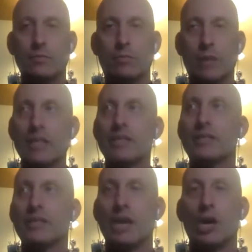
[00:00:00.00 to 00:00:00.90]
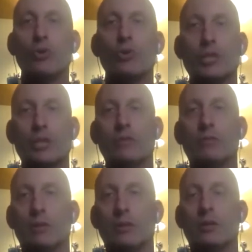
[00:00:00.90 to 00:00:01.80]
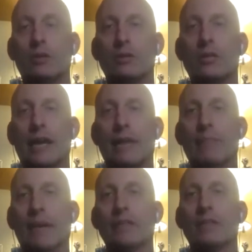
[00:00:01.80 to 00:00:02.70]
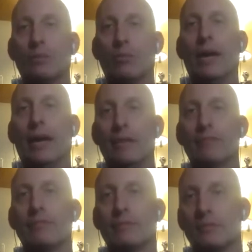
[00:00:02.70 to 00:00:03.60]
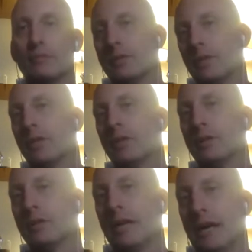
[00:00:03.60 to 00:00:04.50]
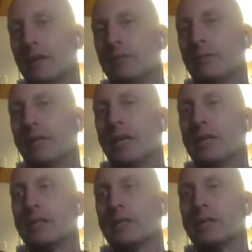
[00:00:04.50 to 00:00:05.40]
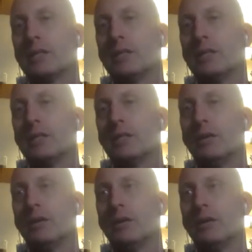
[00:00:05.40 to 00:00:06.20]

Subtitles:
well, it's the ocean that makes the wave. Yeah, because the